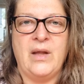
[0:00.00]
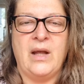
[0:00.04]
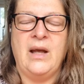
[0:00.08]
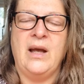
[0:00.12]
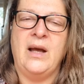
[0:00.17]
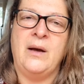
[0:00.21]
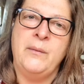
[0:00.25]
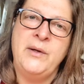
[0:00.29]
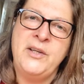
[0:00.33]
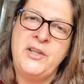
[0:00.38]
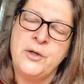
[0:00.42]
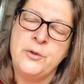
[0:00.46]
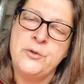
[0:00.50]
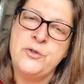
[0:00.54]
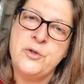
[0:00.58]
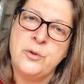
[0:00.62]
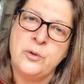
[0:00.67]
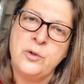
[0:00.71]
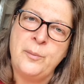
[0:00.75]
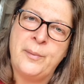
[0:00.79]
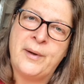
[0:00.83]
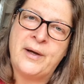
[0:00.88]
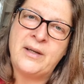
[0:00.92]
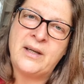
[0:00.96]
And we don't
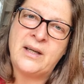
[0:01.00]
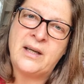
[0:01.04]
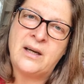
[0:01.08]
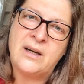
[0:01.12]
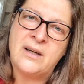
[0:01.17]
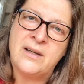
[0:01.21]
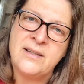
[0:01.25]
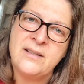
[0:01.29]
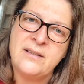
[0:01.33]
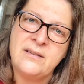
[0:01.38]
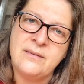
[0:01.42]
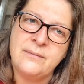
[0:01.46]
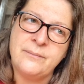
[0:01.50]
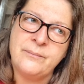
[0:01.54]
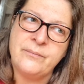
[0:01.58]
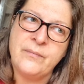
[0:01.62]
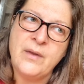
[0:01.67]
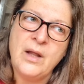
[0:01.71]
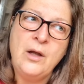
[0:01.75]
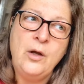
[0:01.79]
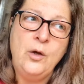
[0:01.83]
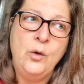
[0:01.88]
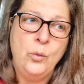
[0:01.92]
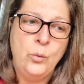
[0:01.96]
talk about it, guys.
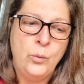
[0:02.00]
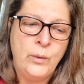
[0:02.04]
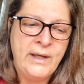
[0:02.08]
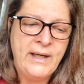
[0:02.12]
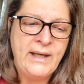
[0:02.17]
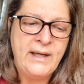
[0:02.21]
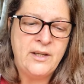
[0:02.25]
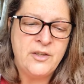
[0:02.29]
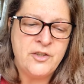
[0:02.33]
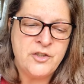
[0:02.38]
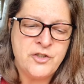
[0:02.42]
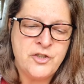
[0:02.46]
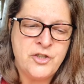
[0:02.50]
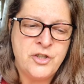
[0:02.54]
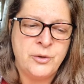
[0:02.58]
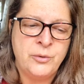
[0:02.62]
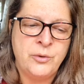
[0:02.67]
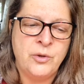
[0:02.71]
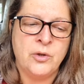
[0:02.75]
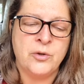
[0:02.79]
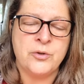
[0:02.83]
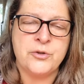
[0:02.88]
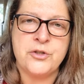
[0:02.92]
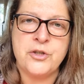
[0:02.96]
We do
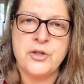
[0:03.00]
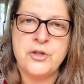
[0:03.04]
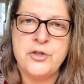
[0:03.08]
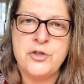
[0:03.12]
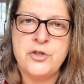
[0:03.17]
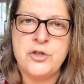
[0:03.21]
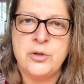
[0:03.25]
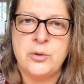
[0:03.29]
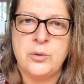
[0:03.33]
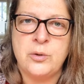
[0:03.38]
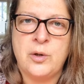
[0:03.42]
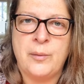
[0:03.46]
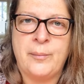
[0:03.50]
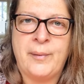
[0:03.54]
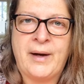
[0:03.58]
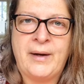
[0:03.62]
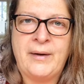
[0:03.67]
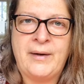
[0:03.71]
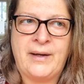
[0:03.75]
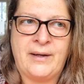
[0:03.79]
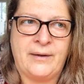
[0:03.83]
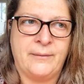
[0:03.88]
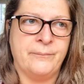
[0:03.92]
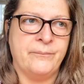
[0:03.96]
not talk
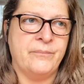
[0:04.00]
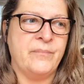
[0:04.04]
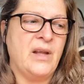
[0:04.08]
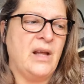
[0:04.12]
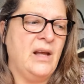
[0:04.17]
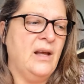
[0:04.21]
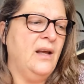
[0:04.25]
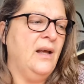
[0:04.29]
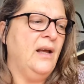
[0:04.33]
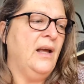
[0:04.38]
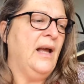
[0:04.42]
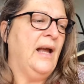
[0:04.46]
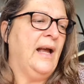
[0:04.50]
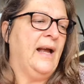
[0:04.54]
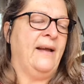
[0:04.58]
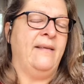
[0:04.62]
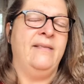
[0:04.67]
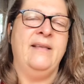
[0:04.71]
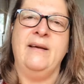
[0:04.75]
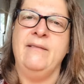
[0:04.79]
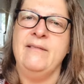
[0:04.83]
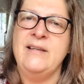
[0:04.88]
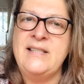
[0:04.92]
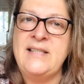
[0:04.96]
about it.
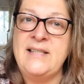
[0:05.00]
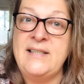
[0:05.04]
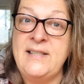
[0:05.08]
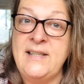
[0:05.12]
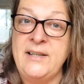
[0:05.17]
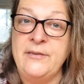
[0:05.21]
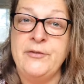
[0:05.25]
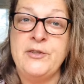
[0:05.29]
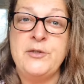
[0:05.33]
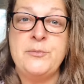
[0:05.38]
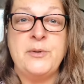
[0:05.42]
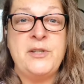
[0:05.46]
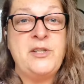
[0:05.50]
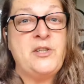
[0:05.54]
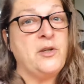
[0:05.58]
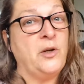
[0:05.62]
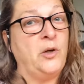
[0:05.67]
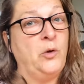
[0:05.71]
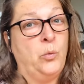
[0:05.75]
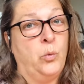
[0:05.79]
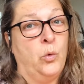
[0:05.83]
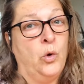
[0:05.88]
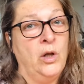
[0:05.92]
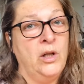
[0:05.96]
And there is a difference
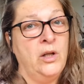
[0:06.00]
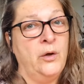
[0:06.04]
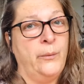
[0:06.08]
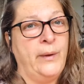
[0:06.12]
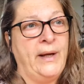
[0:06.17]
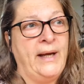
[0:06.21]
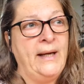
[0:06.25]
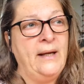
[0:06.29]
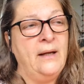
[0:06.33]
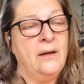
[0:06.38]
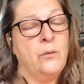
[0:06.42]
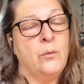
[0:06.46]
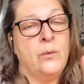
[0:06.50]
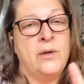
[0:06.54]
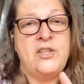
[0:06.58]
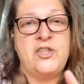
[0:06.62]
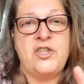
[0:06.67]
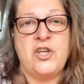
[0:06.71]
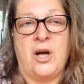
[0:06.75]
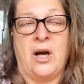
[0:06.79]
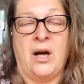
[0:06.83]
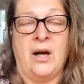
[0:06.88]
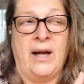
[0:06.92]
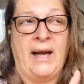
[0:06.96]
between wallowing,
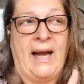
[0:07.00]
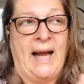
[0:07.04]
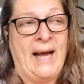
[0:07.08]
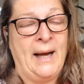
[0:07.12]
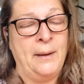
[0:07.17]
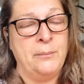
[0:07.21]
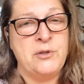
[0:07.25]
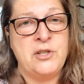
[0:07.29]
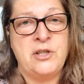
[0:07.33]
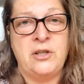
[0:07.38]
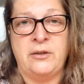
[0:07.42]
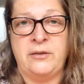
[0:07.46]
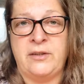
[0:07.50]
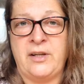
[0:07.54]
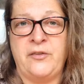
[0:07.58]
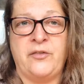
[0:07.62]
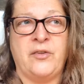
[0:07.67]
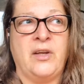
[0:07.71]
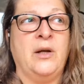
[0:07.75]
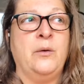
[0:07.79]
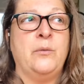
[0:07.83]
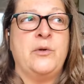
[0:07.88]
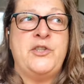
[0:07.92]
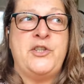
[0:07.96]
which I absolutely
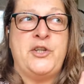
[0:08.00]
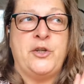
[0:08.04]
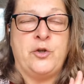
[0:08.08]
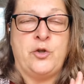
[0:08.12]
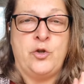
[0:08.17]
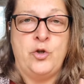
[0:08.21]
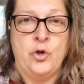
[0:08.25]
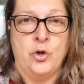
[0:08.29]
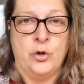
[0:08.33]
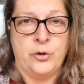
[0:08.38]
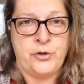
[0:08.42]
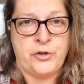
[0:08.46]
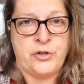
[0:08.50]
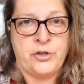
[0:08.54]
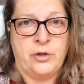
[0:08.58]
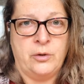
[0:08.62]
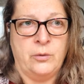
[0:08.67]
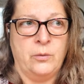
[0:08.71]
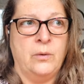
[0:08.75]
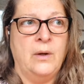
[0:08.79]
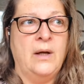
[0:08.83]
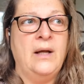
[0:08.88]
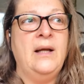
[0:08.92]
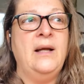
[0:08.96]
think we should not
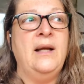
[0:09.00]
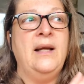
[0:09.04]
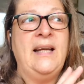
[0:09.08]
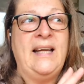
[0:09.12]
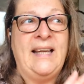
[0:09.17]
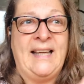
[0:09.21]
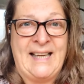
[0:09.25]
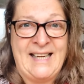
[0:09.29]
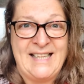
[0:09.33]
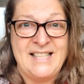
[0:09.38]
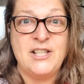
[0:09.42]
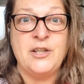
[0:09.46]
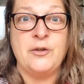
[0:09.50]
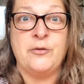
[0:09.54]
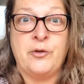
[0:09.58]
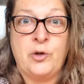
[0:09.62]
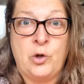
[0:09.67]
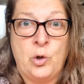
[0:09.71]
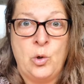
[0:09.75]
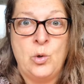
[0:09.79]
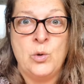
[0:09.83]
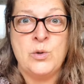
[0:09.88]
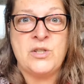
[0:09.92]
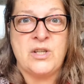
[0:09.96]
do. Yes, of
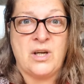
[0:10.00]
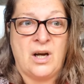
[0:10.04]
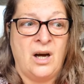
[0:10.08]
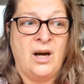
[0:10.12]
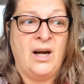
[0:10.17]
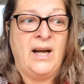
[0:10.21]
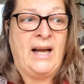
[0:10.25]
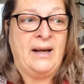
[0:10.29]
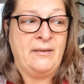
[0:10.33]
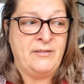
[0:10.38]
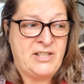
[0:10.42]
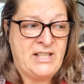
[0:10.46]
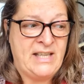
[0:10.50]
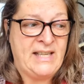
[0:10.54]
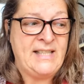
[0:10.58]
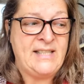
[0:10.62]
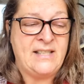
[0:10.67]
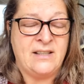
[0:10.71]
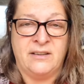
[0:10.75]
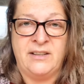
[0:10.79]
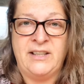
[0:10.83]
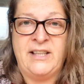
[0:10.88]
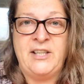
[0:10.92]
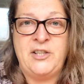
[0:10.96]
course, I have
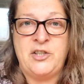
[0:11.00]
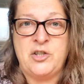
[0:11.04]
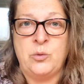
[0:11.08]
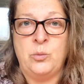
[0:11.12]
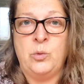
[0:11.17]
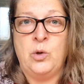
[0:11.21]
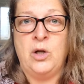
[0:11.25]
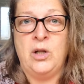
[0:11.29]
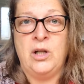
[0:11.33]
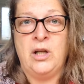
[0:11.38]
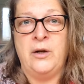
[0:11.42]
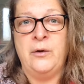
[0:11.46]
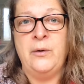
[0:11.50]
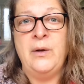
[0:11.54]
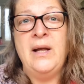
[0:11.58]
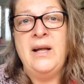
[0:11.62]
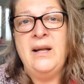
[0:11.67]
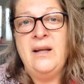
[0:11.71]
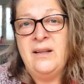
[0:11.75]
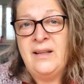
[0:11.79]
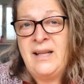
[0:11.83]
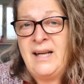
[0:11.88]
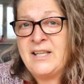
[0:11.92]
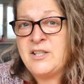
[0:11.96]
days I need to wallow.
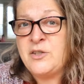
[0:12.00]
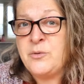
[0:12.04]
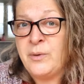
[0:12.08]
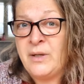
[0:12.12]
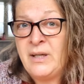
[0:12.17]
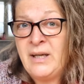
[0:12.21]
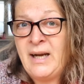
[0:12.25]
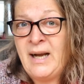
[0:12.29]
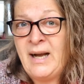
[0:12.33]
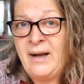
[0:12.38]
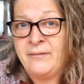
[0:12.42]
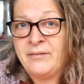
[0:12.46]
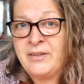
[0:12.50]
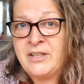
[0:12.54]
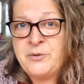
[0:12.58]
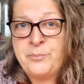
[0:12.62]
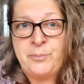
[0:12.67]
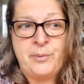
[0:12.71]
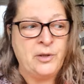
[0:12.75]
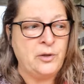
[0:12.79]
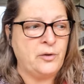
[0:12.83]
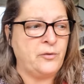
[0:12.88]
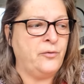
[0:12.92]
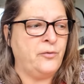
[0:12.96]
That's what I have this
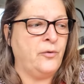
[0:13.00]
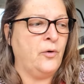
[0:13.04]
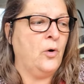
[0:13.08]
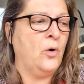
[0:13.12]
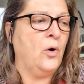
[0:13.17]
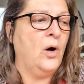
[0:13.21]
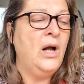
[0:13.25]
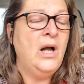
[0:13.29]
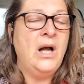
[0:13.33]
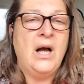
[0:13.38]
book for.